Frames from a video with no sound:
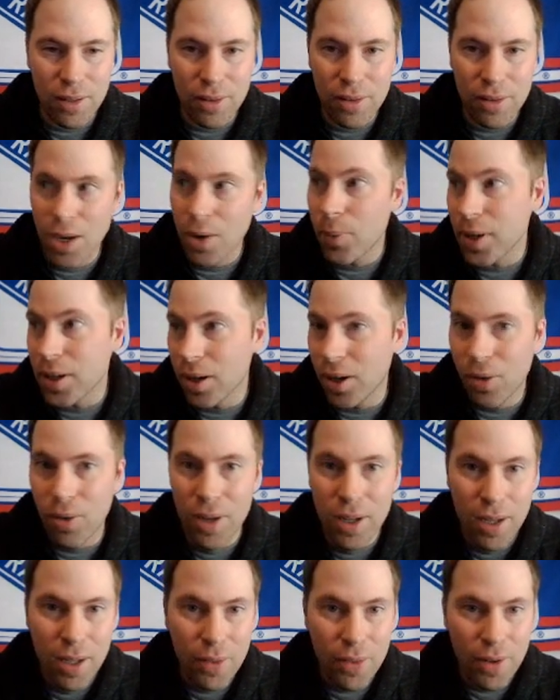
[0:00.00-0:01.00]
There we go.
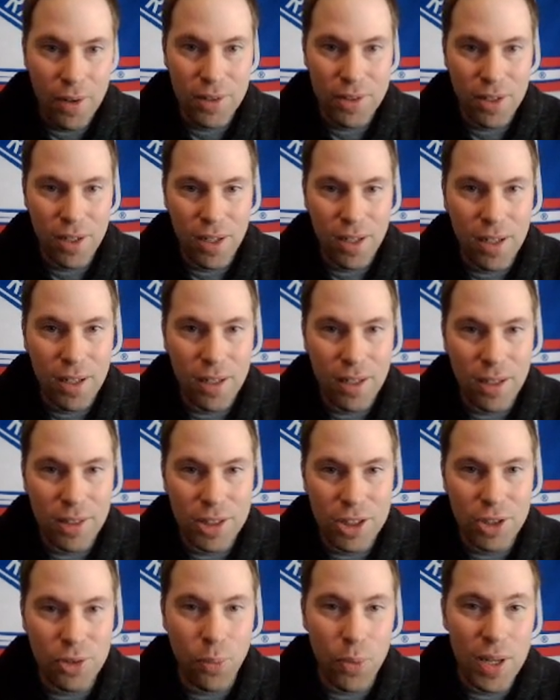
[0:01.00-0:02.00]
There's a, a
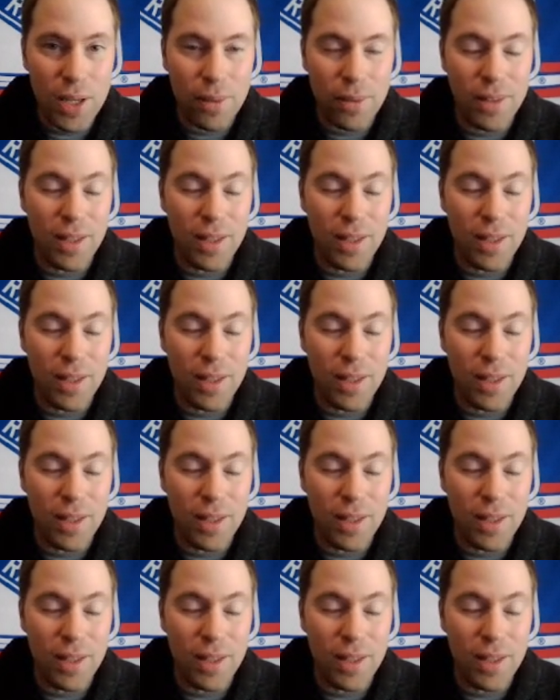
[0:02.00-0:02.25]
tweet.